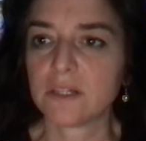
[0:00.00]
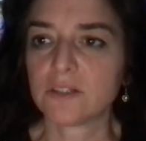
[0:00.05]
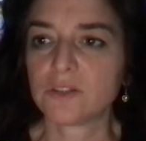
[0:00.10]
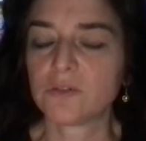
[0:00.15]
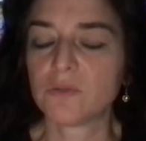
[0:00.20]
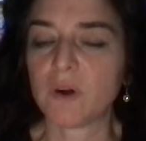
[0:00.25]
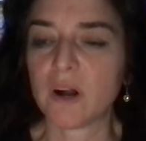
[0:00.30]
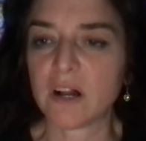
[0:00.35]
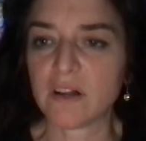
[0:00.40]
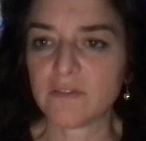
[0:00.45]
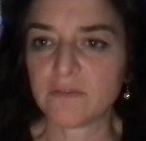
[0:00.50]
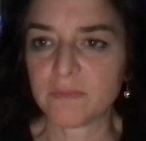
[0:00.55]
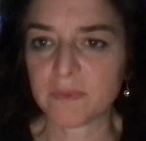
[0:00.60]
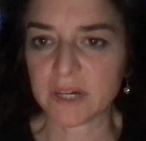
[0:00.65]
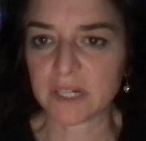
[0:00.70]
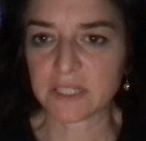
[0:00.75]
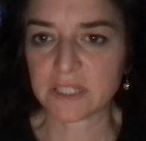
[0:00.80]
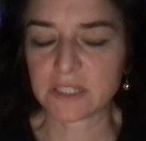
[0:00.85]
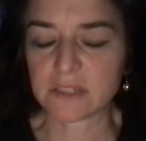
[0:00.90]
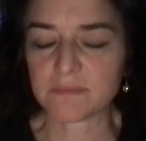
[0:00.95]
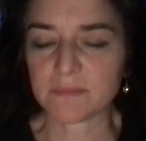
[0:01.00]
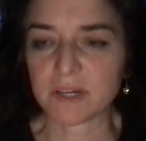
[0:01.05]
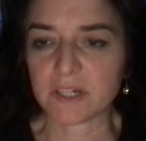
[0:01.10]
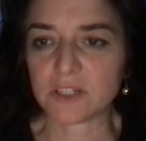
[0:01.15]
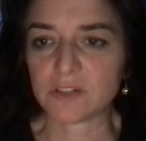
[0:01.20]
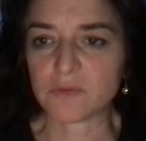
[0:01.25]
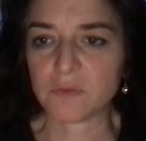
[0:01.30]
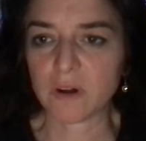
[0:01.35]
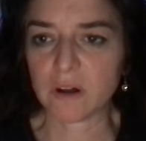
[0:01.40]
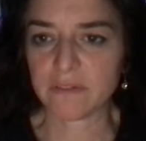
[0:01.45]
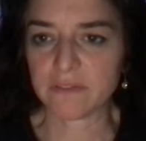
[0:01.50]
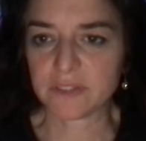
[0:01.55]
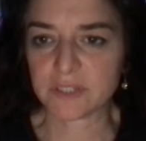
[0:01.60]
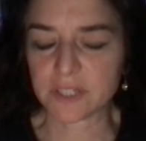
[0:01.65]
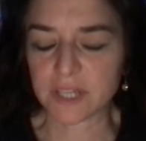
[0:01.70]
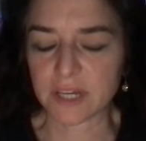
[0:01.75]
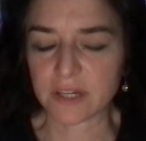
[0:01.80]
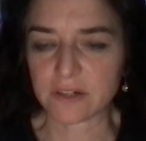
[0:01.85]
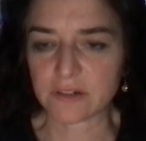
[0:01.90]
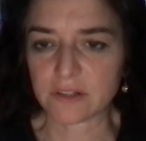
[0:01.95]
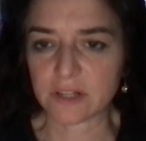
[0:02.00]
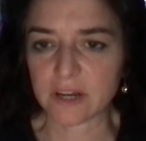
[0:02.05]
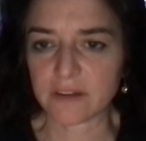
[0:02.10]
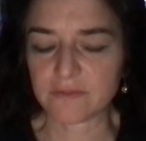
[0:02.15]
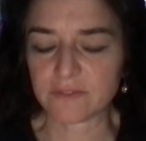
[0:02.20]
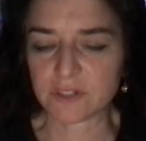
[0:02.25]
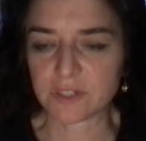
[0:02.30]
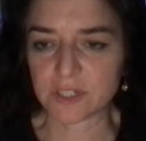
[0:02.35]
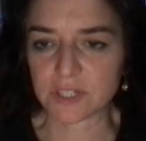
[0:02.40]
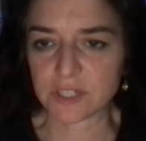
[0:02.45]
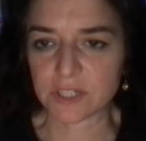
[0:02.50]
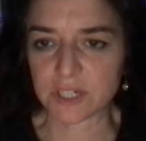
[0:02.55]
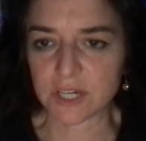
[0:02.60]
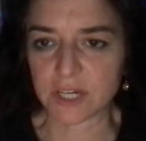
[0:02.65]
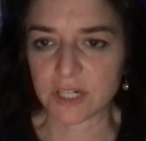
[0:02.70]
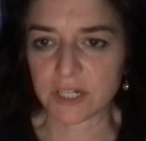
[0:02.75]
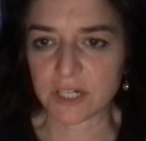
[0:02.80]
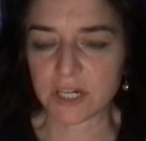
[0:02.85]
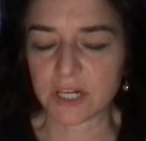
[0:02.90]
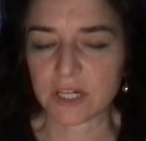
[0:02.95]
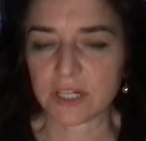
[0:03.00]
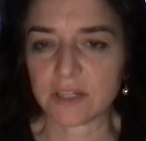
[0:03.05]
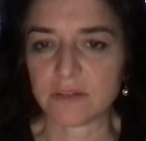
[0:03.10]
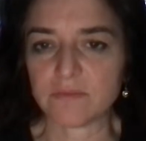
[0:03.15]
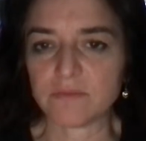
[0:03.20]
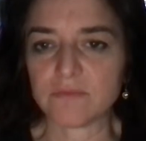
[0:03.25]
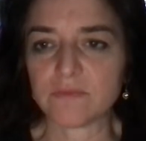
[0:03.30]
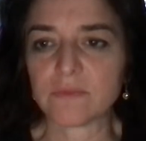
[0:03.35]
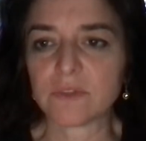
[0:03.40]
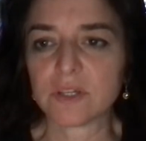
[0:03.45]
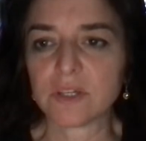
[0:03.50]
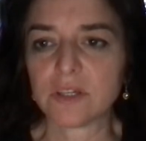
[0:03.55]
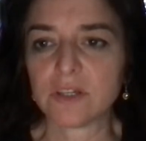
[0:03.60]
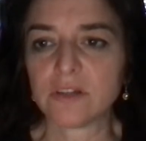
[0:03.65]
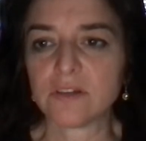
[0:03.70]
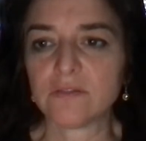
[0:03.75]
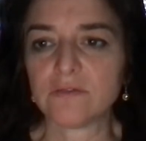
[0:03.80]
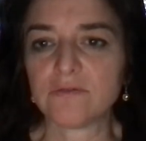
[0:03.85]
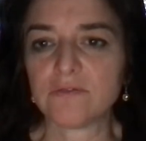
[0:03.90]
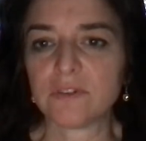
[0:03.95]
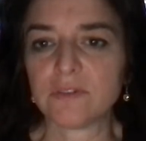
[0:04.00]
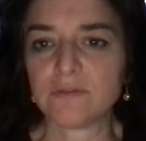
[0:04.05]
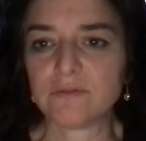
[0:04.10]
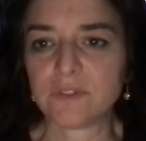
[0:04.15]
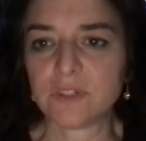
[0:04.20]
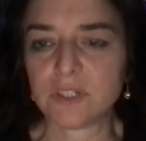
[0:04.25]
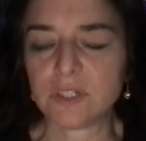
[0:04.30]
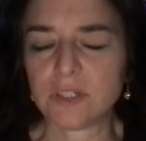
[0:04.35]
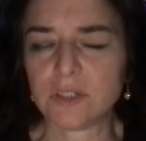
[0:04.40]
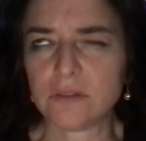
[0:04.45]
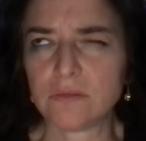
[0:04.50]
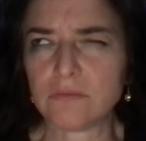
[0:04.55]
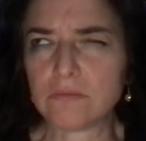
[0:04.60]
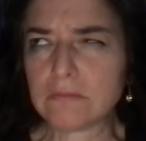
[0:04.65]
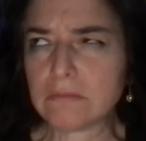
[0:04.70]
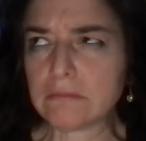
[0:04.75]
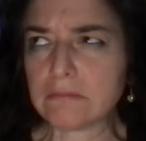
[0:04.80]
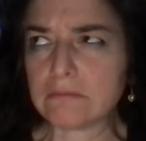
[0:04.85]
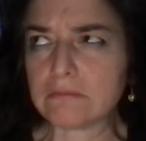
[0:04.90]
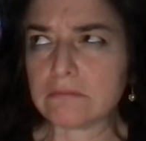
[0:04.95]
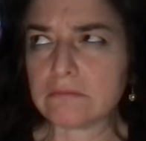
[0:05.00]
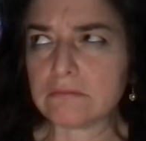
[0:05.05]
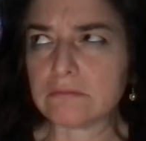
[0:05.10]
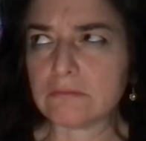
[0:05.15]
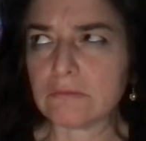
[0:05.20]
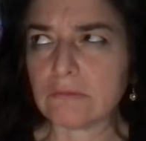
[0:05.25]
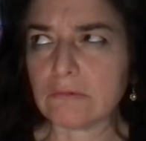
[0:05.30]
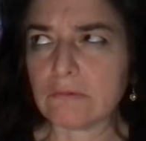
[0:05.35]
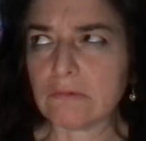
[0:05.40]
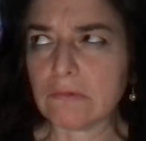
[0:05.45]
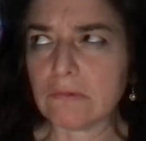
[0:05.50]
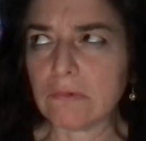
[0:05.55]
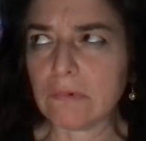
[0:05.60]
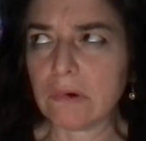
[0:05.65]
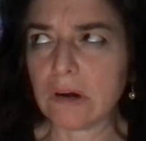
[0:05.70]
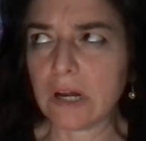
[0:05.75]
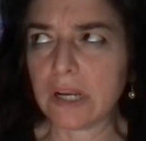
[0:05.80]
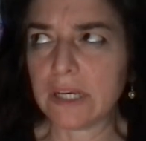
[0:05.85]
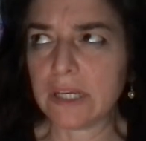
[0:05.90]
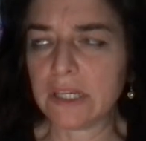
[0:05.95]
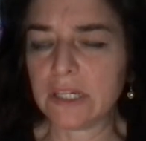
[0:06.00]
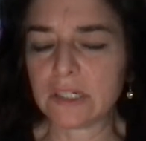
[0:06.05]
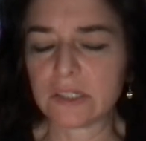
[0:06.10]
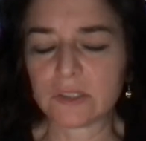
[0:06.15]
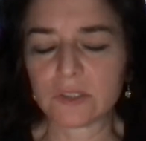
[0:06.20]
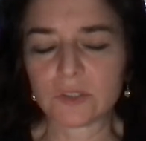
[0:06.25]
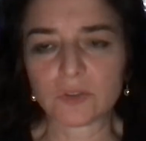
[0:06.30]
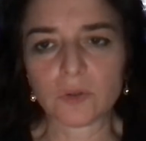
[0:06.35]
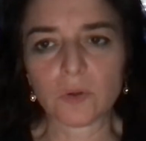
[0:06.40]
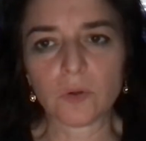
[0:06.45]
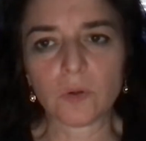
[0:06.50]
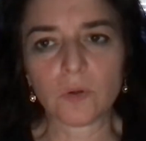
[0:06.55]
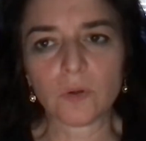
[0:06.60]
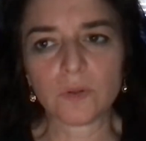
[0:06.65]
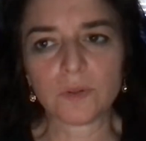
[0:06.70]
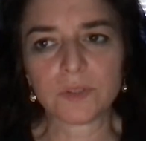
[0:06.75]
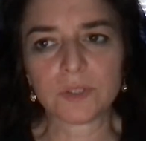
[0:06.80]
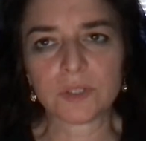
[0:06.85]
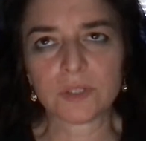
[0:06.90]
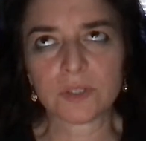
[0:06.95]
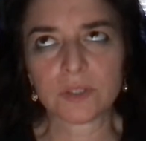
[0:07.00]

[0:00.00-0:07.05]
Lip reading: 12 months, my 12th cycle after sonata. I'm 51 years old.